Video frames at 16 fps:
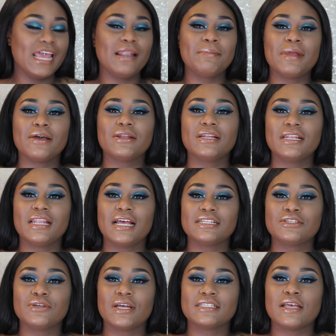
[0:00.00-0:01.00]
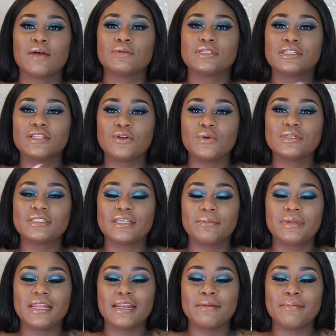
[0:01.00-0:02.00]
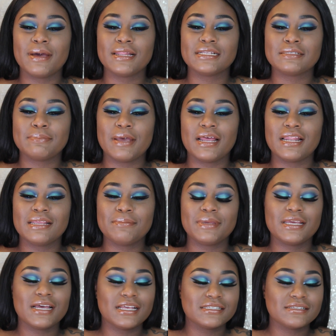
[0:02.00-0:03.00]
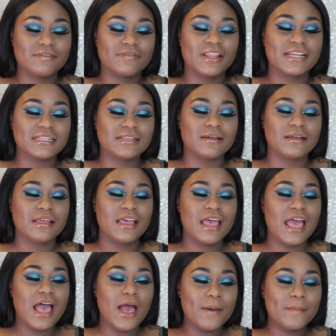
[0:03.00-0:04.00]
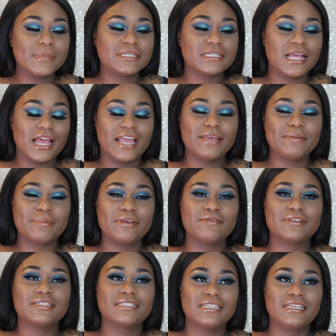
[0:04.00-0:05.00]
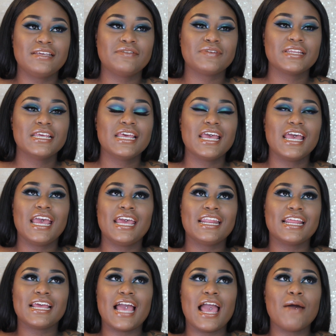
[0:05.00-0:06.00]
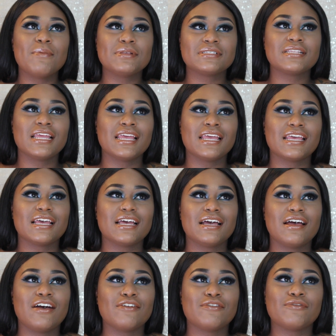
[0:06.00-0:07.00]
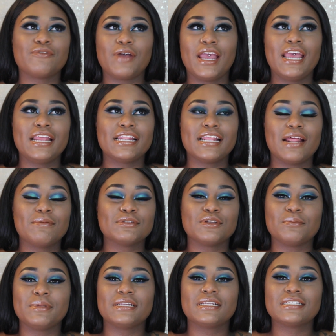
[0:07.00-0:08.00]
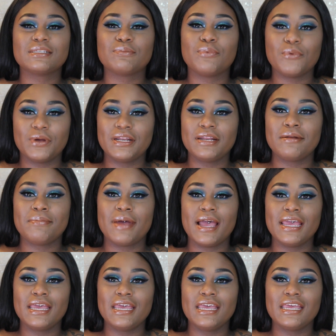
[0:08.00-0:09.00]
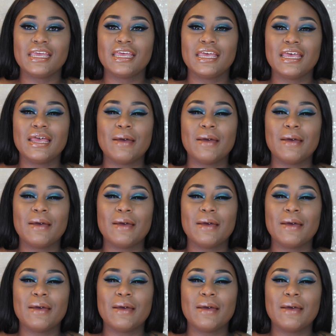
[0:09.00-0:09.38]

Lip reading: And I'm not gonna lie to you guys, I was a little intimidated by this palette because of like how much hype it received. And like I was like afraid that I was gonna be disappointed by it.